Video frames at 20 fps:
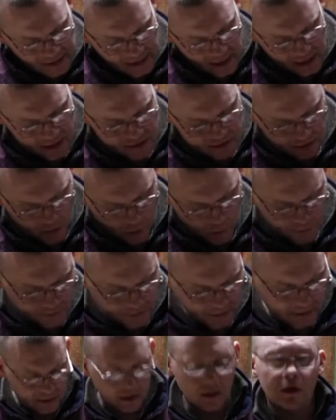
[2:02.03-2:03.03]
action
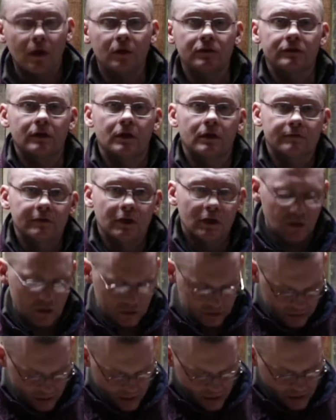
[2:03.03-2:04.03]
opening closing of the gun.